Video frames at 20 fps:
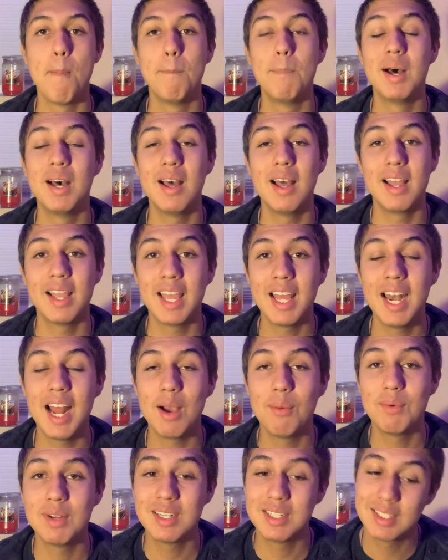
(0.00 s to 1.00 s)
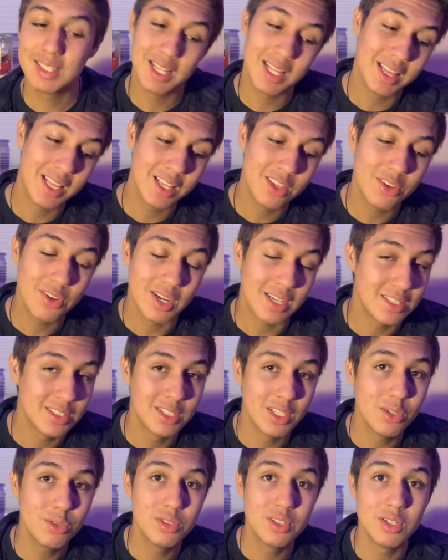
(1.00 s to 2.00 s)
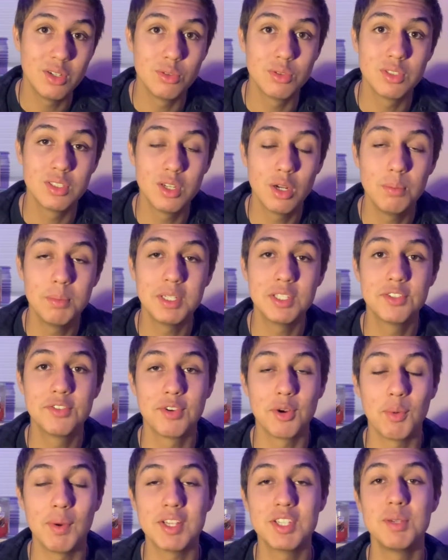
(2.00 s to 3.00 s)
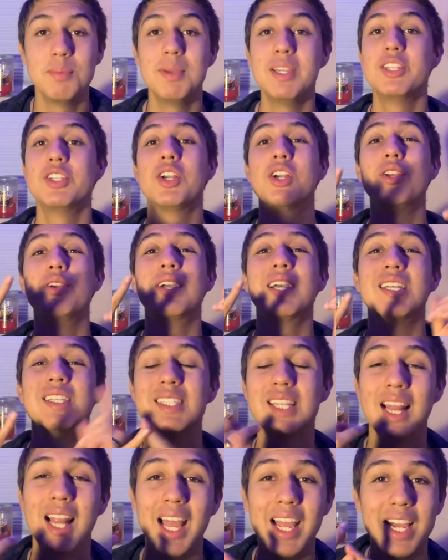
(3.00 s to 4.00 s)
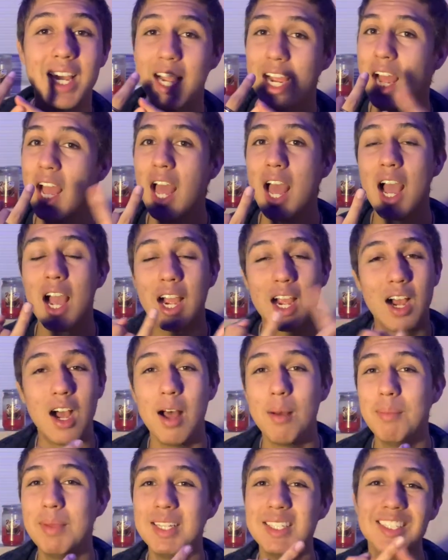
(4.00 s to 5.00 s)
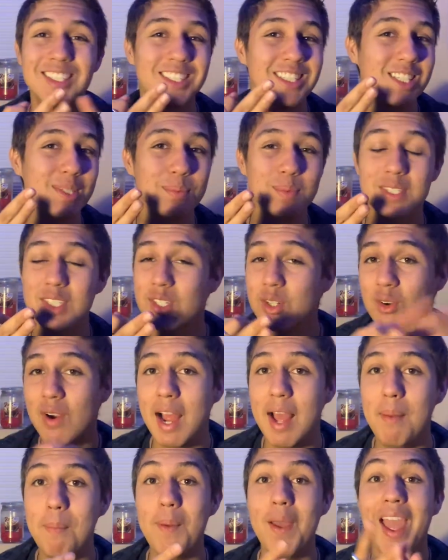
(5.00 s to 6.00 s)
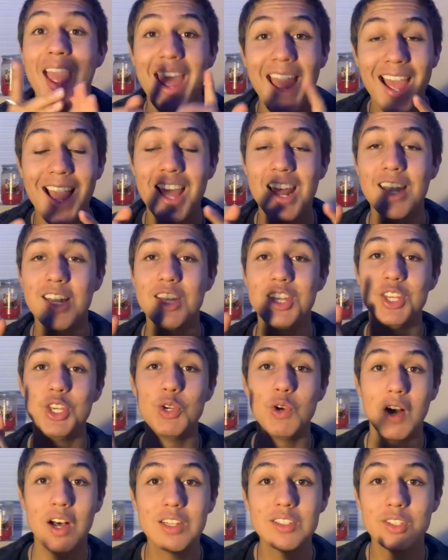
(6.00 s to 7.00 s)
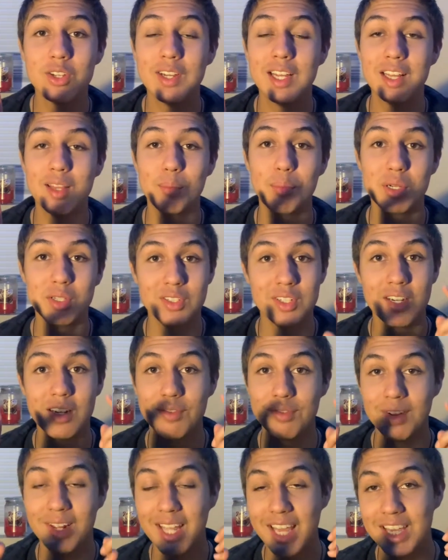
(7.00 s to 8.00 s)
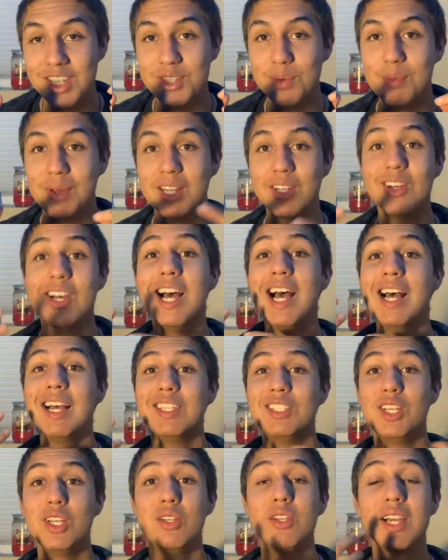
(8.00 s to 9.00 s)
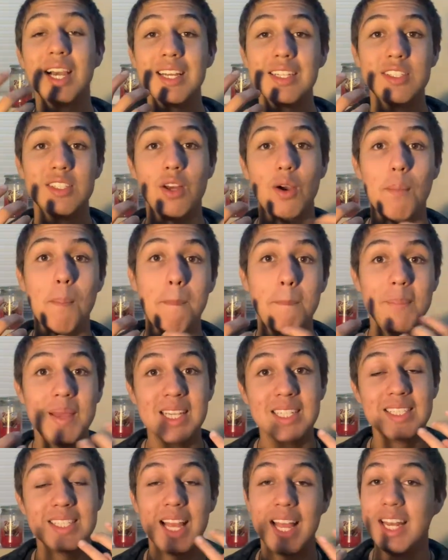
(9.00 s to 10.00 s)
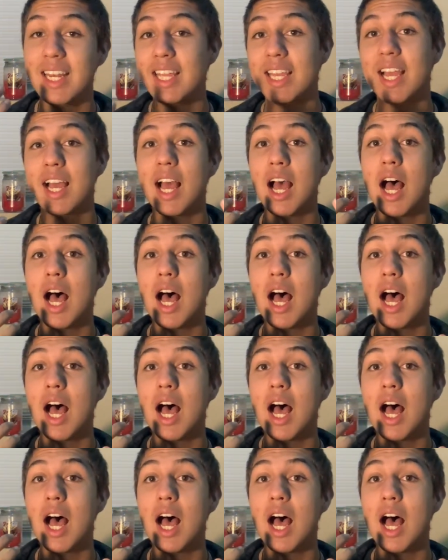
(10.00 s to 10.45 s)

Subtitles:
But again, I wanted to say thank you guys so much for watching. Make sure you guys like, comment, subscribe, and you also hit the post notification bell so you guys don't miss any